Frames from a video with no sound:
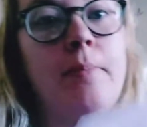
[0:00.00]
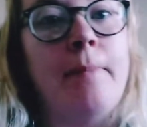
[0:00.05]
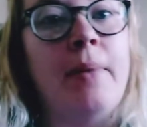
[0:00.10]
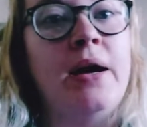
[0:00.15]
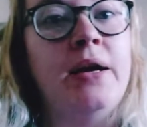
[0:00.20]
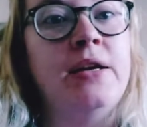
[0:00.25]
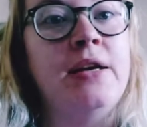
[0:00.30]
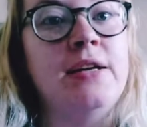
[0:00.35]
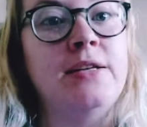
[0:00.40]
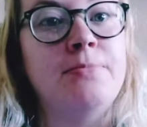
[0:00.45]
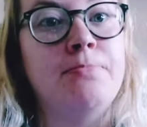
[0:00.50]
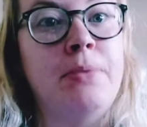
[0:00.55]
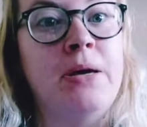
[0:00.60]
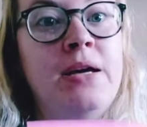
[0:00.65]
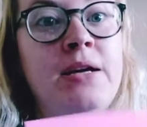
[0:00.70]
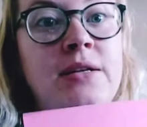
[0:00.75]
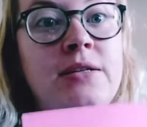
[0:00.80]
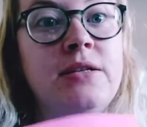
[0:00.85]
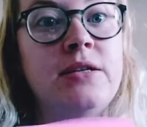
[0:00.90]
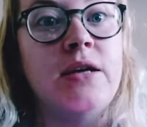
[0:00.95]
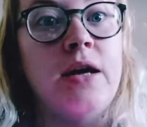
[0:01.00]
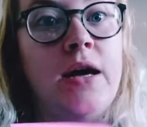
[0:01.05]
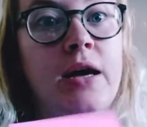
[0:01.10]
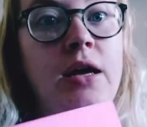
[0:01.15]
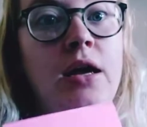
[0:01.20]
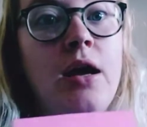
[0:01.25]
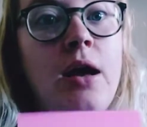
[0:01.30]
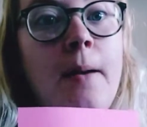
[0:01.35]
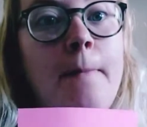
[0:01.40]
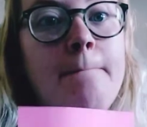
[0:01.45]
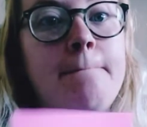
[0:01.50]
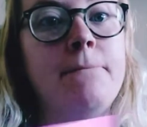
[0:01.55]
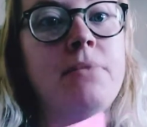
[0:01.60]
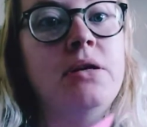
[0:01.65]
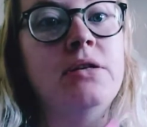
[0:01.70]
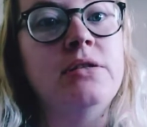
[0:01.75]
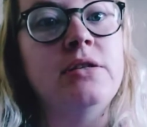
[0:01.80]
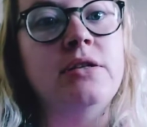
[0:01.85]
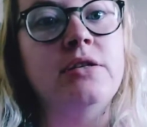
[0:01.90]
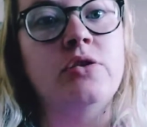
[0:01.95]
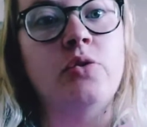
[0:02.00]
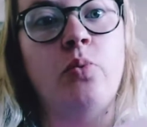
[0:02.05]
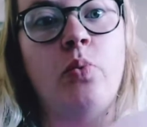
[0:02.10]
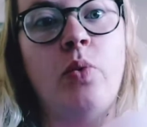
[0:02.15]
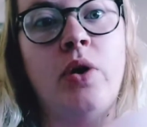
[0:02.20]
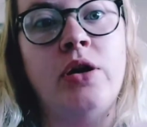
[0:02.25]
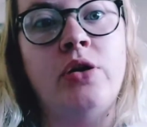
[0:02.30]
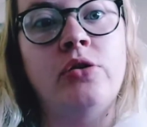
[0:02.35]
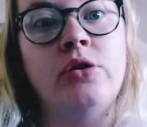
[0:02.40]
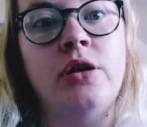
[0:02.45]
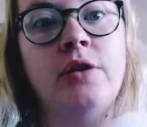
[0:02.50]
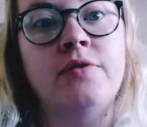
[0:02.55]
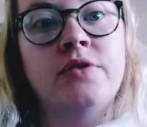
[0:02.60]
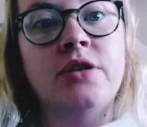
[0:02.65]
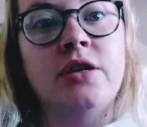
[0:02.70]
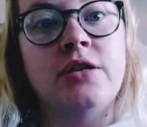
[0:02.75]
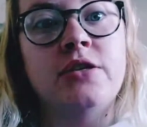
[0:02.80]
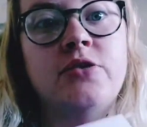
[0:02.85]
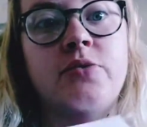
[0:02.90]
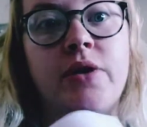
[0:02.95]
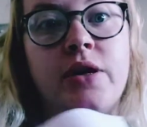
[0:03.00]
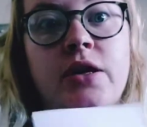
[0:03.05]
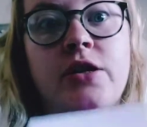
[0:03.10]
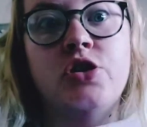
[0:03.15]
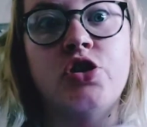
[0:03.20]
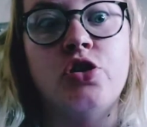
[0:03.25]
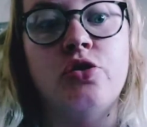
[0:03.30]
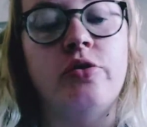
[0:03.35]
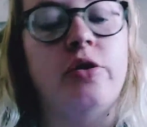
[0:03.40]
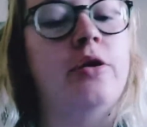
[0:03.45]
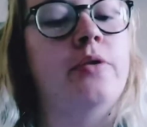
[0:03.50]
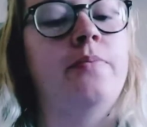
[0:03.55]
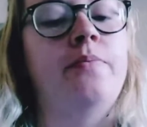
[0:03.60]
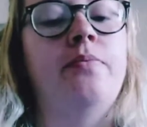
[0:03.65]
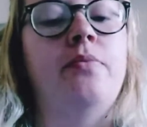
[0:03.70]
mine is pink today, but it's white on the other side so I can show you.